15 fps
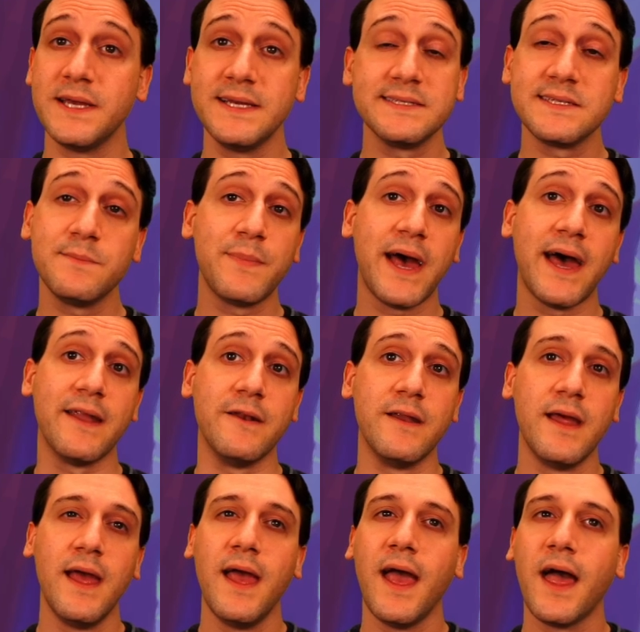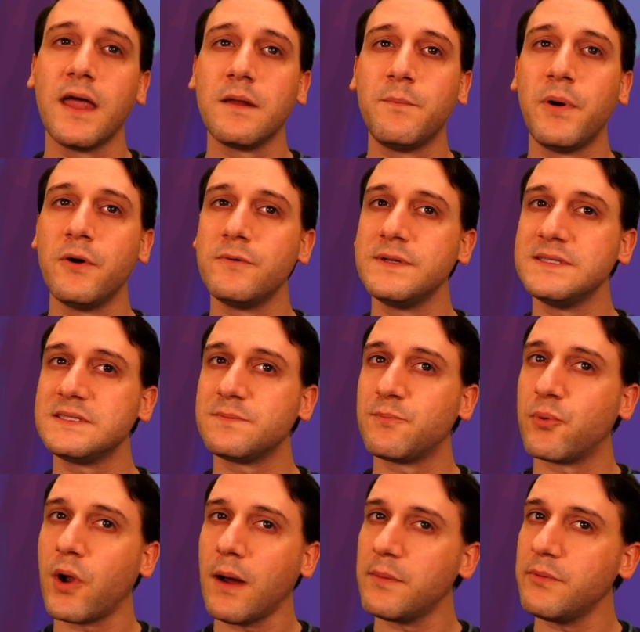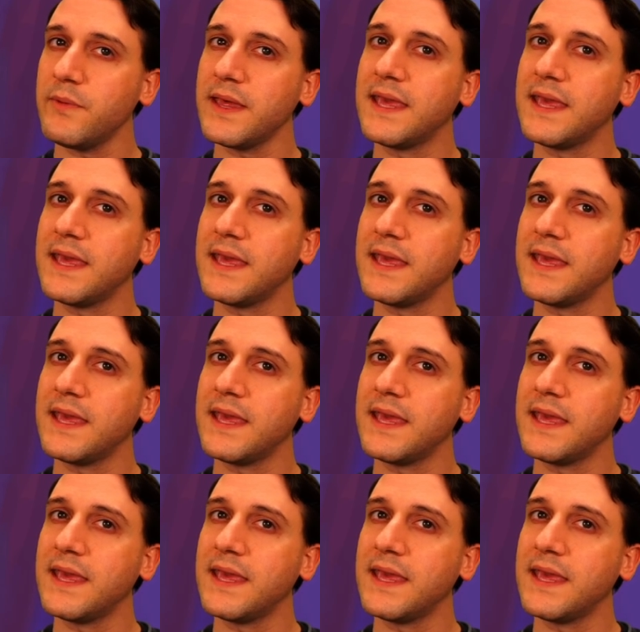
isn't bad, and opponents probably